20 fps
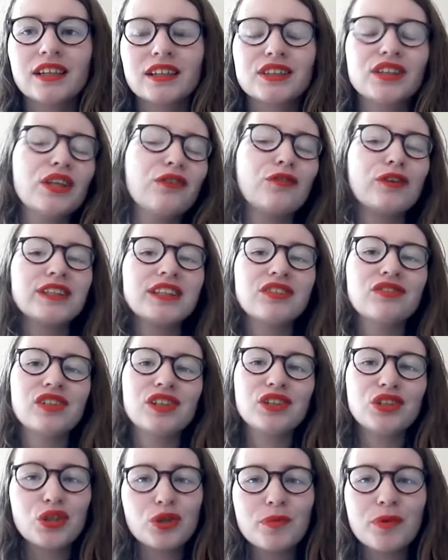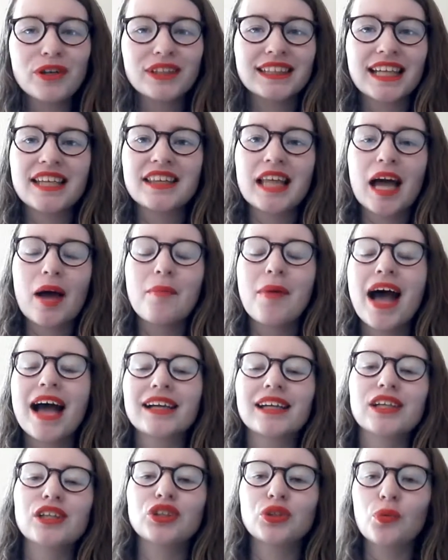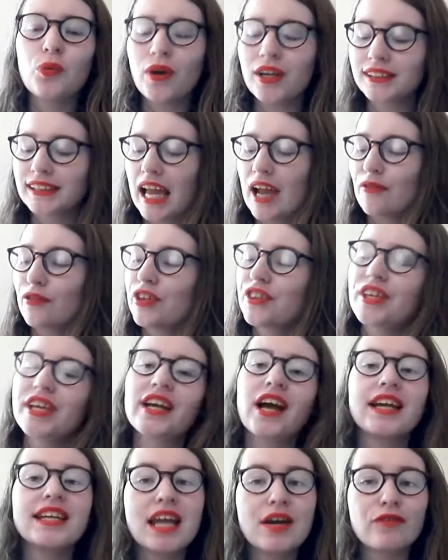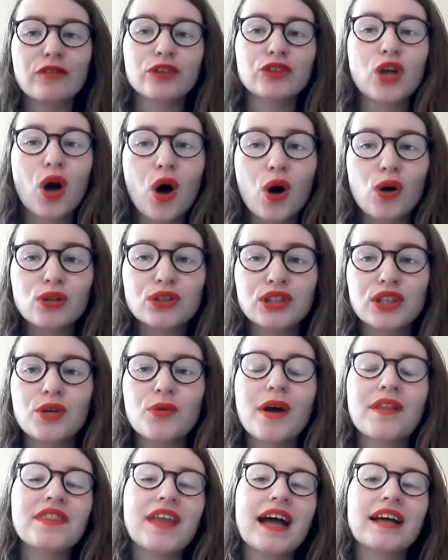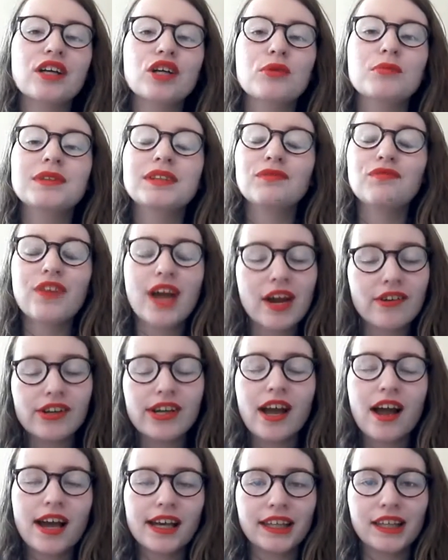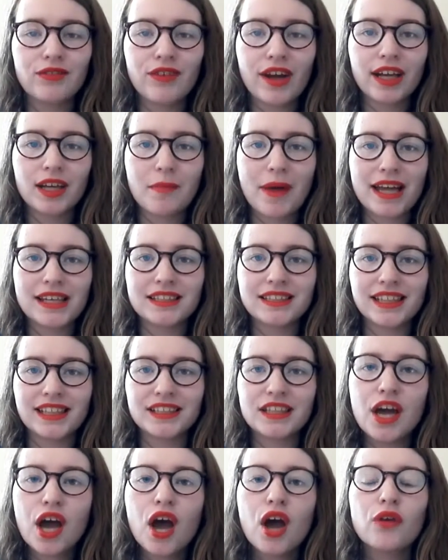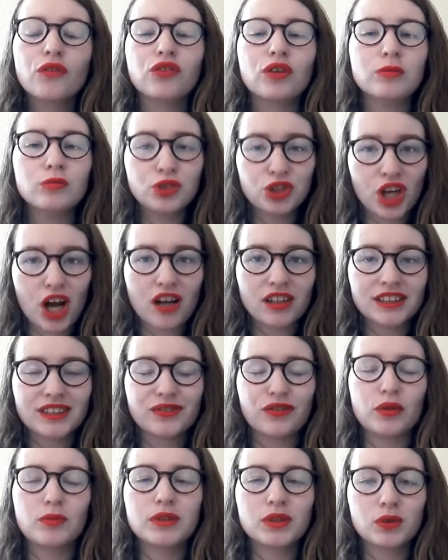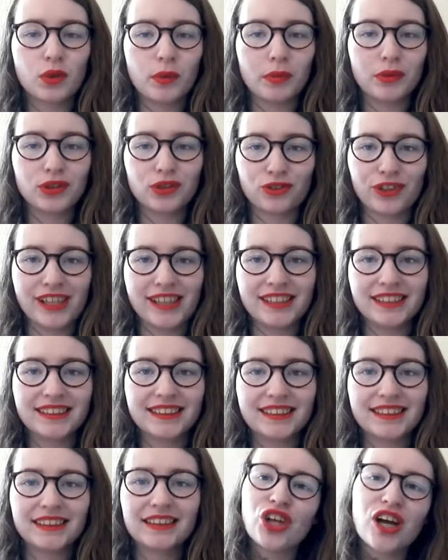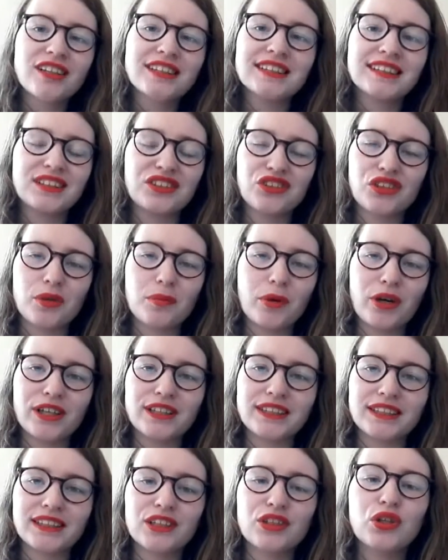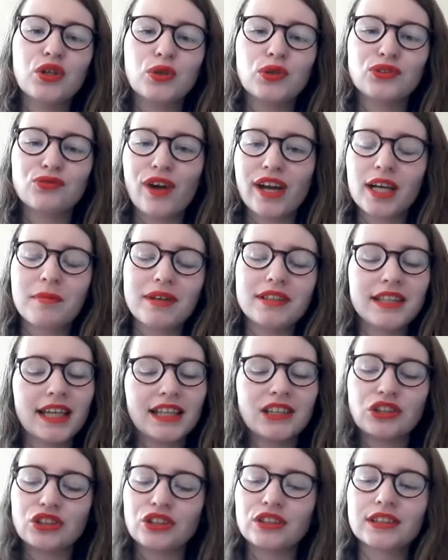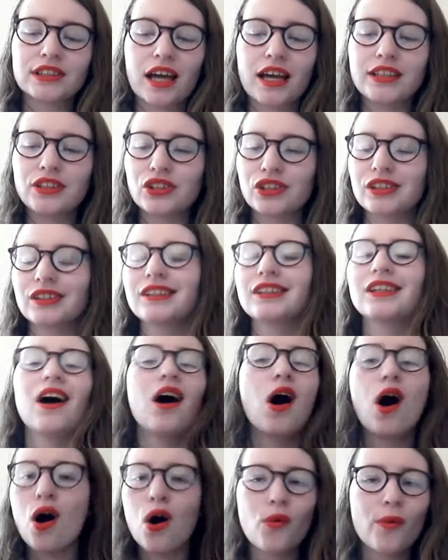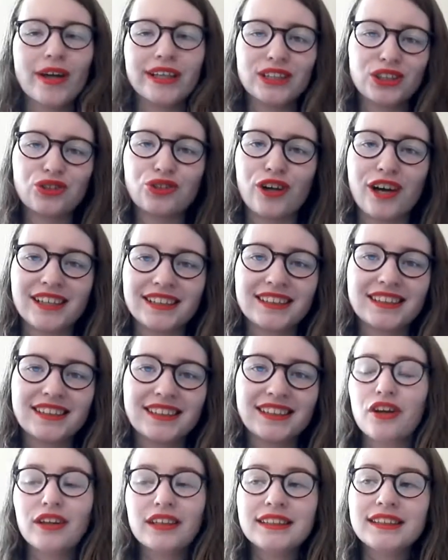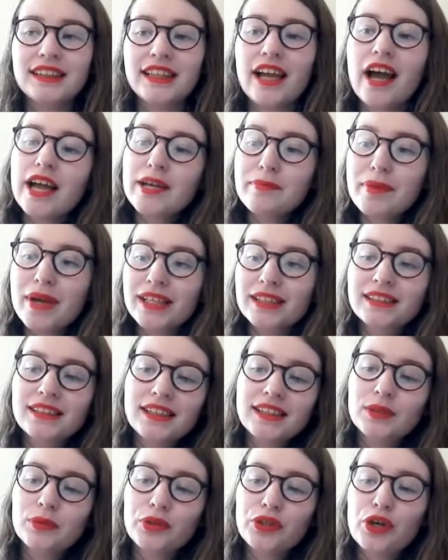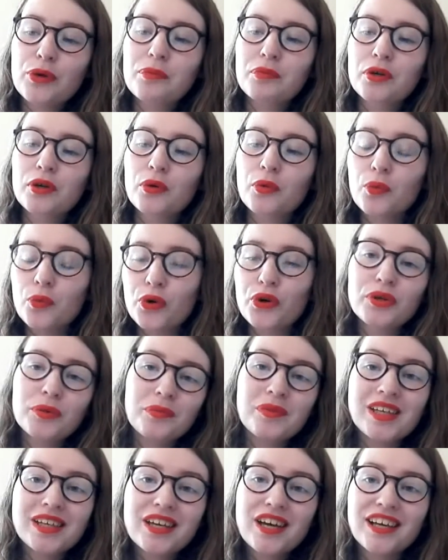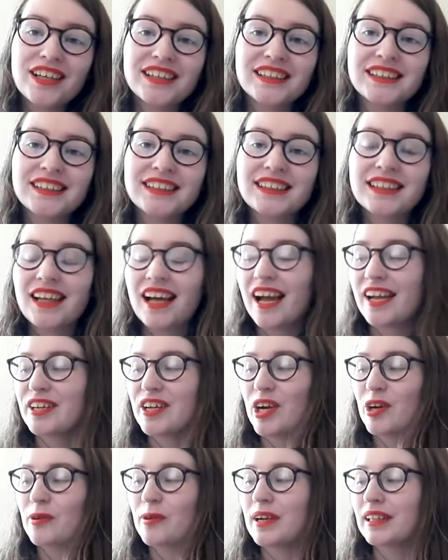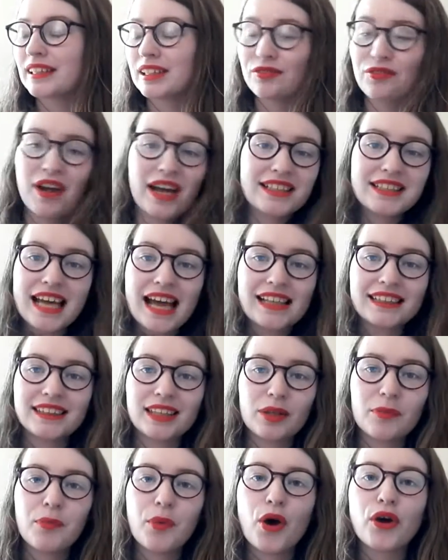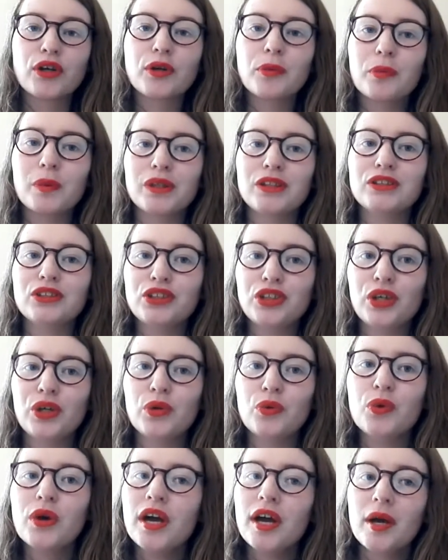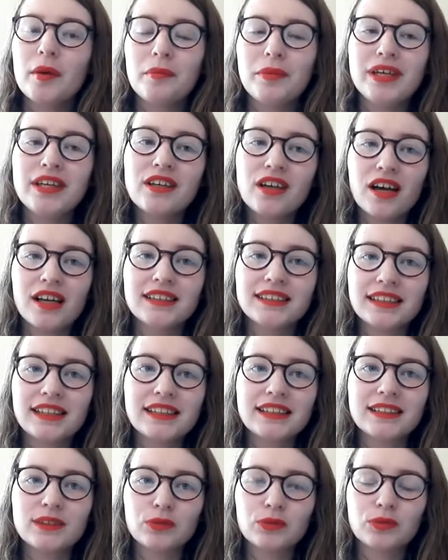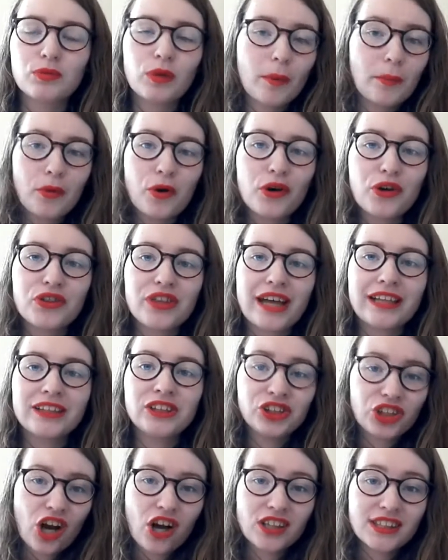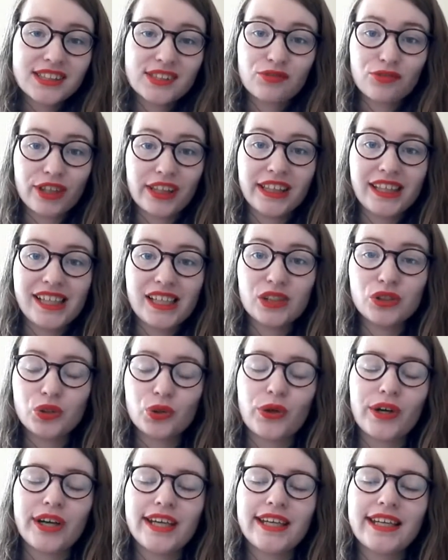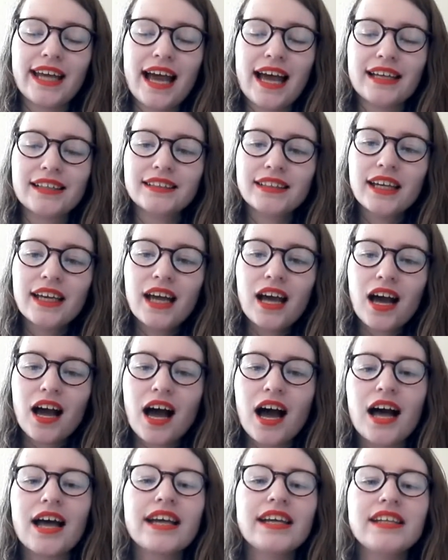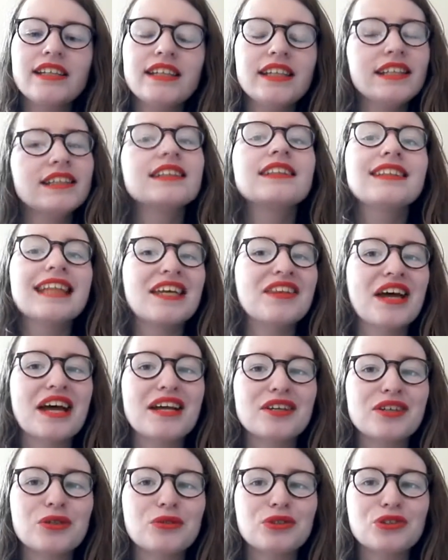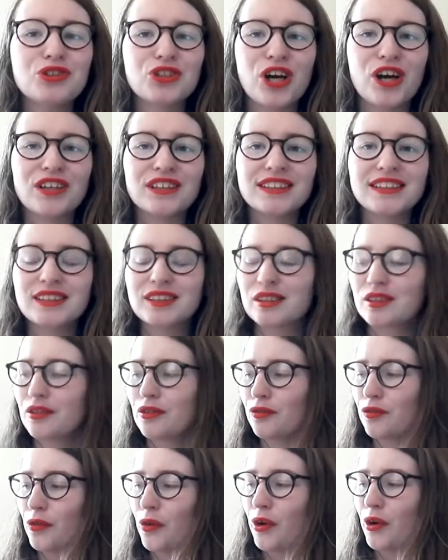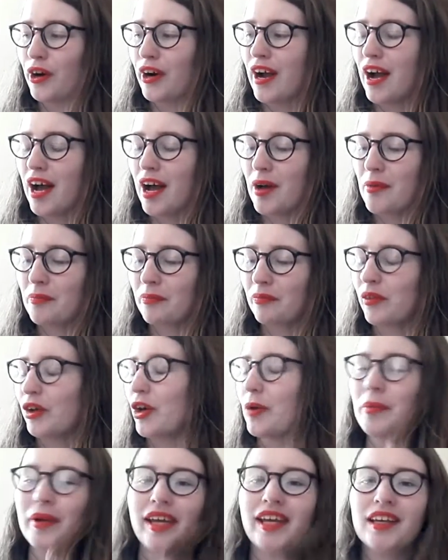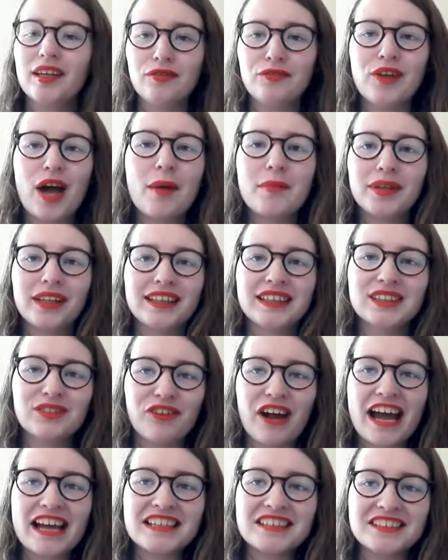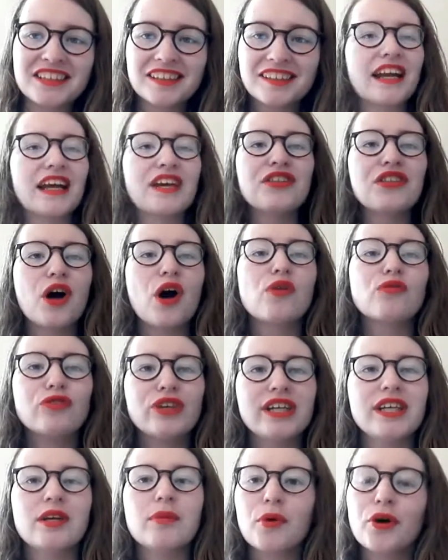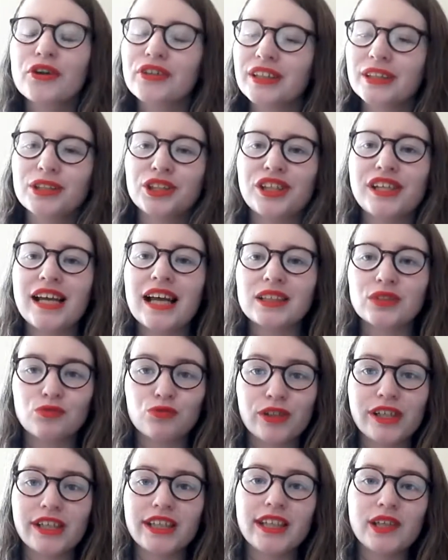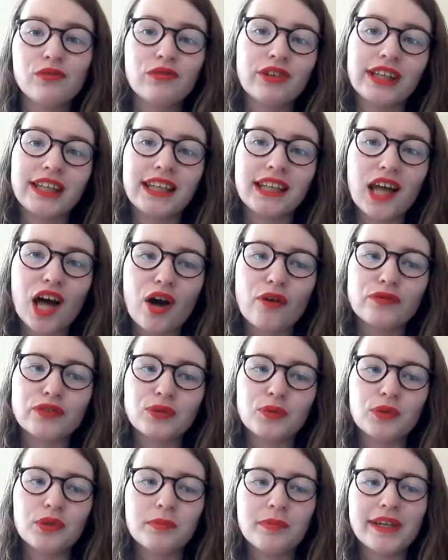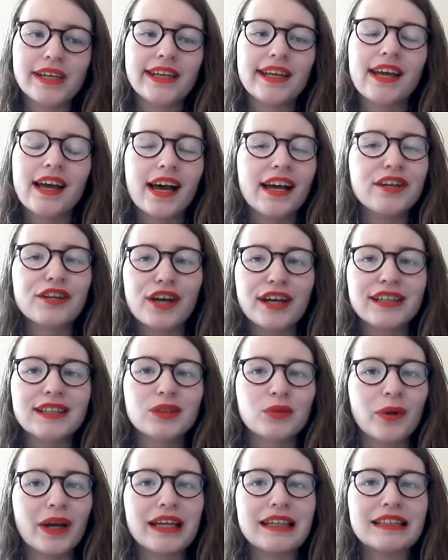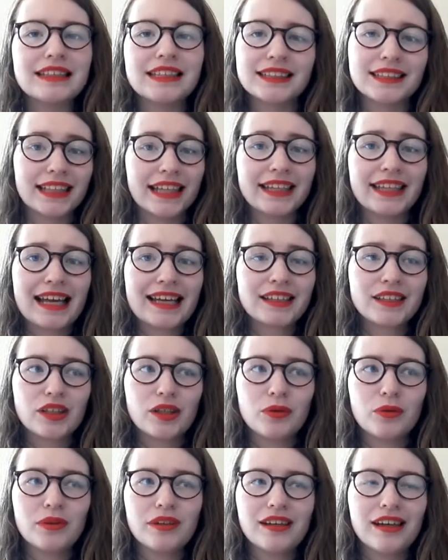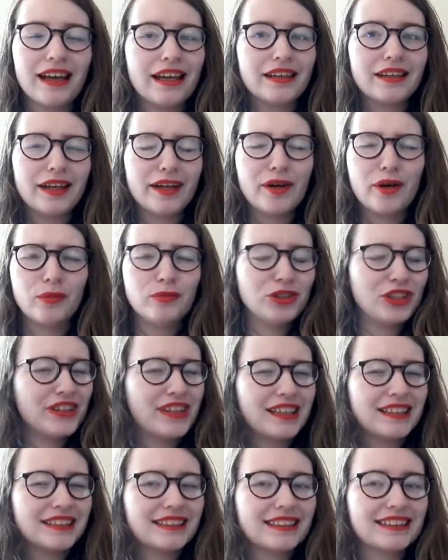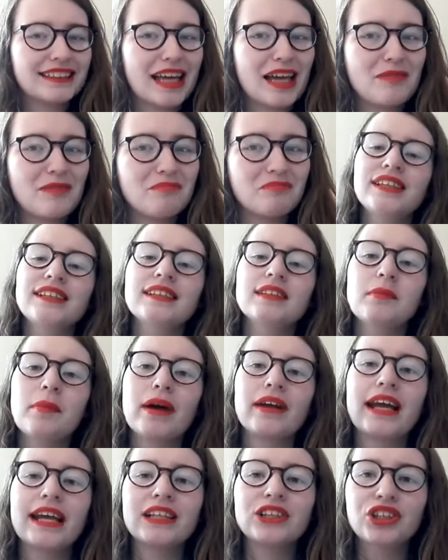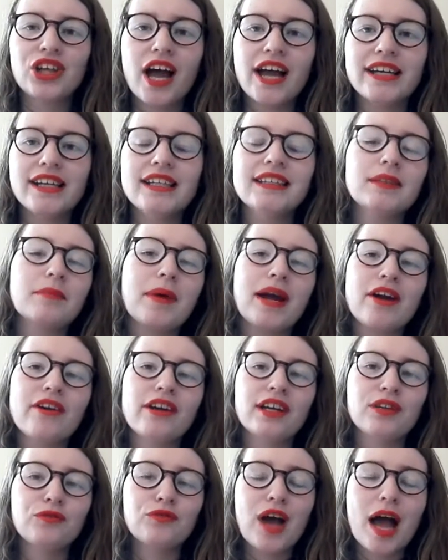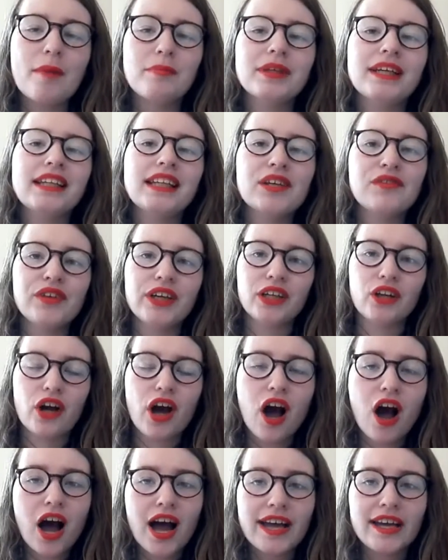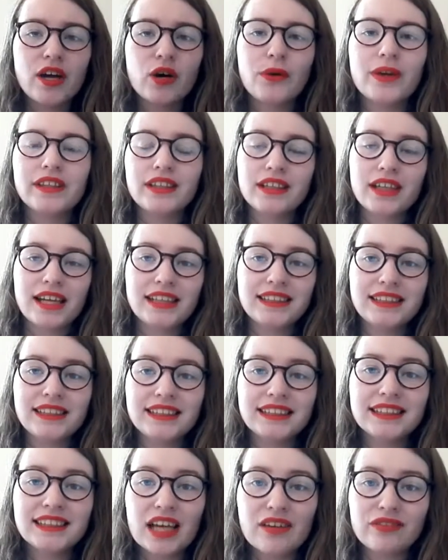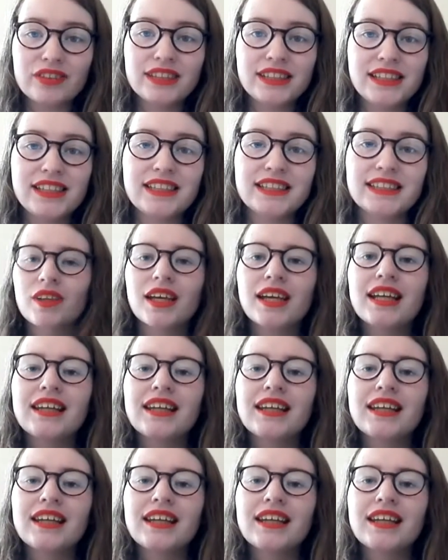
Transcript: So the first of the two books in that package was Everything I Never Told You, and that comes very highly recommended from Joss from Squibbles Reads. Joss is another person whose recommendations I just always trust. And honestly, I picked this one up, one, because I know it's a fantastic book, but two, because it is a book that Joss really enjoyed, and I need to say thank you to Joss for her being a fabulous friend. And I thought reading a book that she has really, really loved would be a nice way to say thank you, and I hope she thinks the same. This is about a Chinese-American family living in Ohio in the 1970s.